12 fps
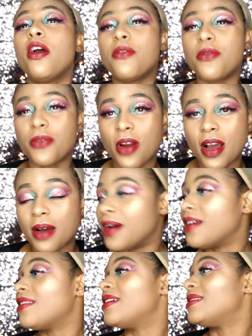from
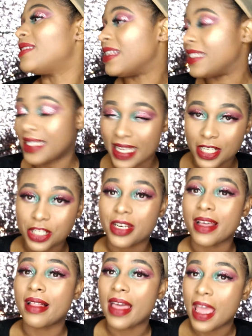the
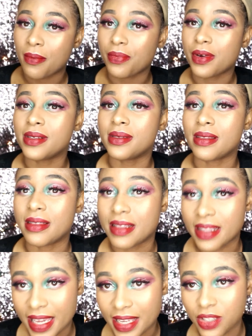Sensationnel Empress
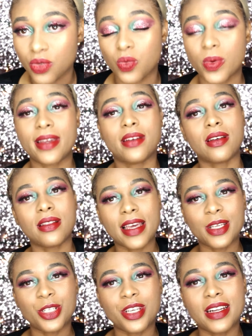Lace Wig
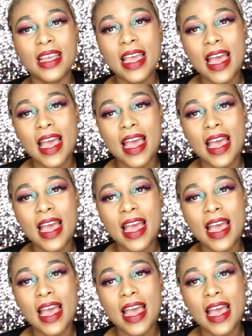Collection.